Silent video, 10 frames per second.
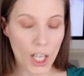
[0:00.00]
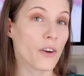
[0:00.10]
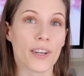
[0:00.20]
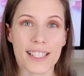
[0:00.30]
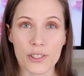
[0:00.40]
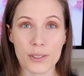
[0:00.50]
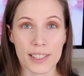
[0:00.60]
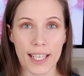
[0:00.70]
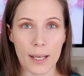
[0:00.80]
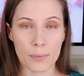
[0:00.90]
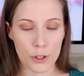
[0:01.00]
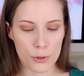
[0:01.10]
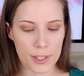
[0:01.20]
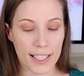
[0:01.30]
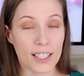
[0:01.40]
All right, so today I'm
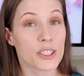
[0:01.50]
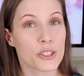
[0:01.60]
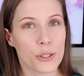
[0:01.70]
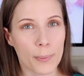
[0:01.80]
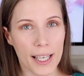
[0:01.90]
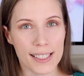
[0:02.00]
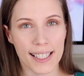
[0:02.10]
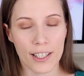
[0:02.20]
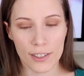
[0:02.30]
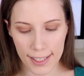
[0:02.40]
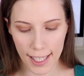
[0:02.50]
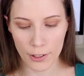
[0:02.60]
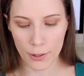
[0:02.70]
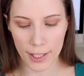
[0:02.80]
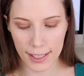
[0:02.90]
using two mascaras. I
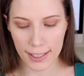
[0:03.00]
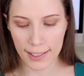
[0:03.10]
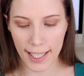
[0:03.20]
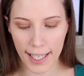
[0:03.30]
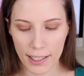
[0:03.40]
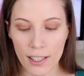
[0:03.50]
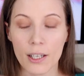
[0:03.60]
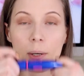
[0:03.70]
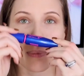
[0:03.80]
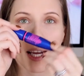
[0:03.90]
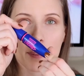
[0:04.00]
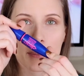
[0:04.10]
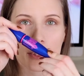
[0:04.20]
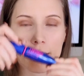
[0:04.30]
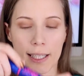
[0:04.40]
know that's insane, but
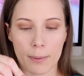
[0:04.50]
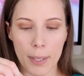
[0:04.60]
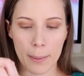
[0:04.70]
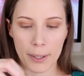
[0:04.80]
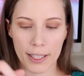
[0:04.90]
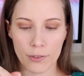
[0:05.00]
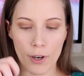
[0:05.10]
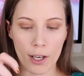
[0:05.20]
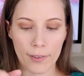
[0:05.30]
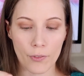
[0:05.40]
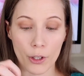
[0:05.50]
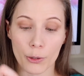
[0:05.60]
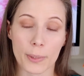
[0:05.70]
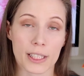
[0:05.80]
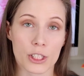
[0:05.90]
I'm using the Maybelline Rocket
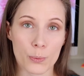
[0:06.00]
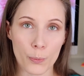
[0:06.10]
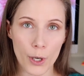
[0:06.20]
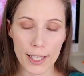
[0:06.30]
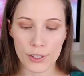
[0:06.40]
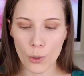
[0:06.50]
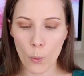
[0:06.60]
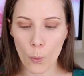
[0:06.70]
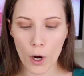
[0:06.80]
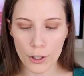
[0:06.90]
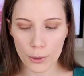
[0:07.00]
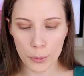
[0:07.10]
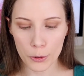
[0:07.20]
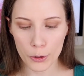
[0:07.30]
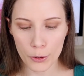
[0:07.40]
Volume Express
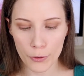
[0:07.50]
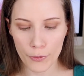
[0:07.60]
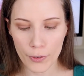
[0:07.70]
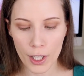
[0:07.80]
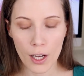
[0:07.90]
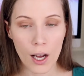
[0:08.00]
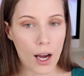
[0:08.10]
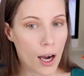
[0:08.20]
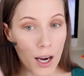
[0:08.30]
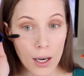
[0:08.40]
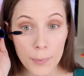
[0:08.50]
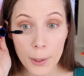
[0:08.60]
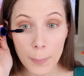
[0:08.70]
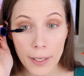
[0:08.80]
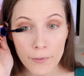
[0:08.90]
Waterproof. Um,
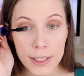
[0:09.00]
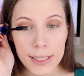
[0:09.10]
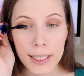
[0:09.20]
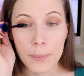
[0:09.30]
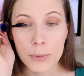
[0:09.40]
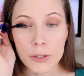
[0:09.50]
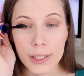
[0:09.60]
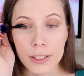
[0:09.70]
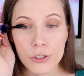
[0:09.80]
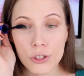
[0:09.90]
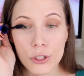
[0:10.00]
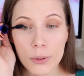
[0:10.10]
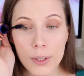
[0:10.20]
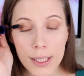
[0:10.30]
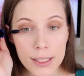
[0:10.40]
the main reason I'm using
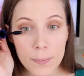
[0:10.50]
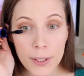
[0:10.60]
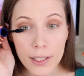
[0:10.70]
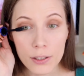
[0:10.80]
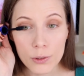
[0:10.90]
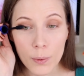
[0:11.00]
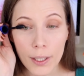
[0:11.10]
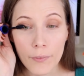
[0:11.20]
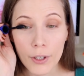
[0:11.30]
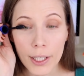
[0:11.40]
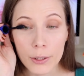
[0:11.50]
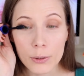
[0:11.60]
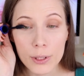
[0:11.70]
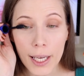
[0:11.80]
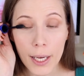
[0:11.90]
two is because whenever I
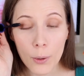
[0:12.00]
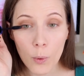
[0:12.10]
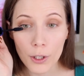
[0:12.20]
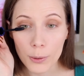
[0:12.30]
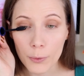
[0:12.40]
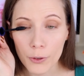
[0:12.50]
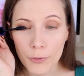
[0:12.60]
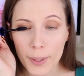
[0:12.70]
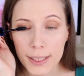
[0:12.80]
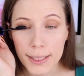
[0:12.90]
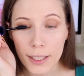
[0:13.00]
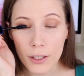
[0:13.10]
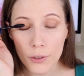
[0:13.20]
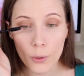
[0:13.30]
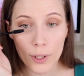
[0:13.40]
use a waterproof
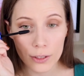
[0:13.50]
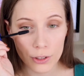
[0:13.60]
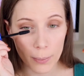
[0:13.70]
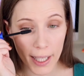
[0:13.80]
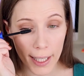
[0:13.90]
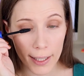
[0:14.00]
mascara, the oils on my